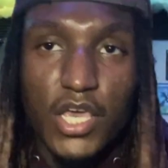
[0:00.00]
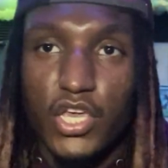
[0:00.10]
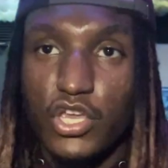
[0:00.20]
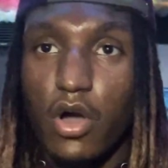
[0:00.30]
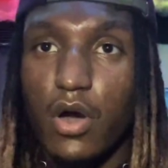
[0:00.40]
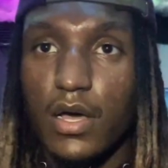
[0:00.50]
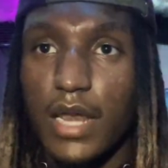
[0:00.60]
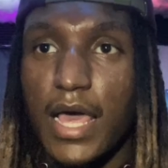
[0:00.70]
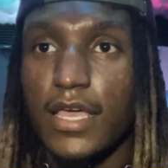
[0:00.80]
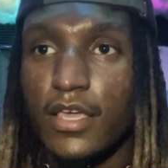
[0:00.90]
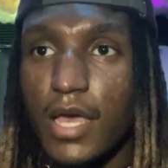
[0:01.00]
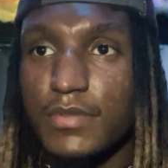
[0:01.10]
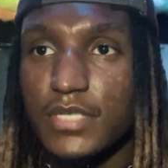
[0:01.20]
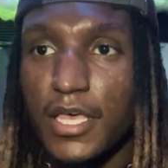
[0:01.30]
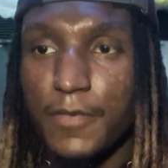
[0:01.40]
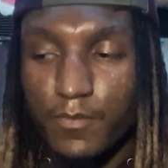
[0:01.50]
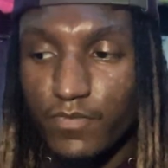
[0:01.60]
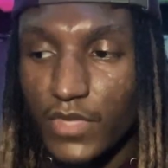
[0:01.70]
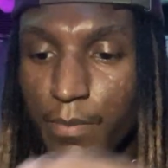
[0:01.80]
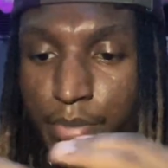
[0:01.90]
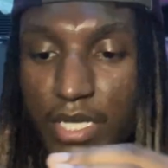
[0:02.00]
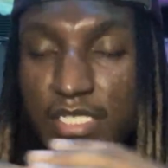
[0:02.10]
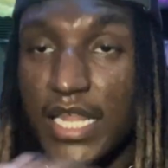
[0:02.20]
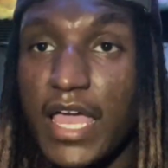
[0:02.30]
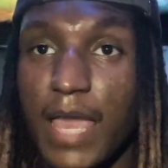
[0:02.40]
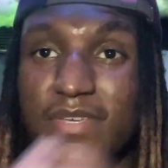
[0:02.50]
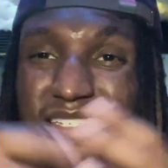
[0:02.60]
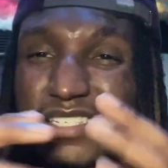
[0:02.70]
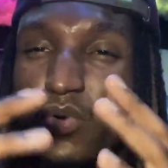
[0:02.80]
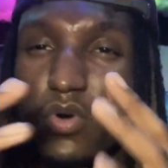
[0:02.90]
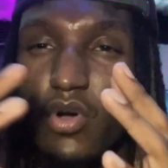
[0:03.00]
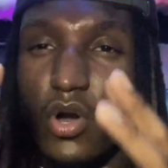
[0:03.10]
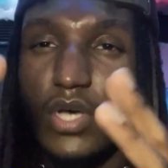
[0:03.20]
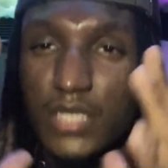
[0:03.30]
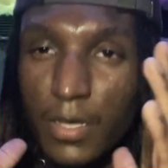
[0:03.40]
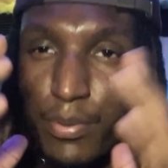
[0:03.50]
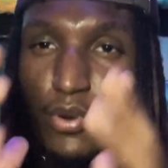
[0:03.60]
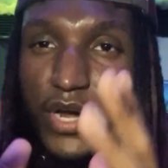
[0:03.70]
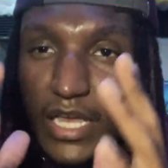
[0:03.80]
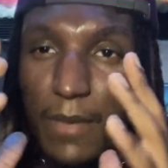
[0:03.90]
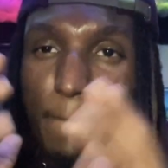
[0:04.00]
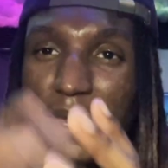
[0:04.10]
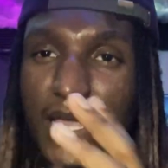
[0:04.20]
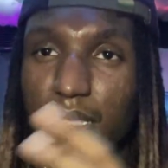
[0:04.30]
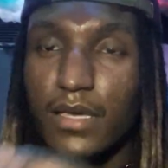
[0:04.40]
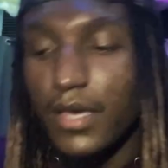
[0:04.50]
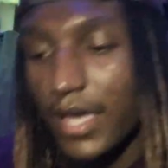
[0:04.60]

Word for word: y'all like, you know what I'm saying, put into that game, it's still gonna cost a pretty penny.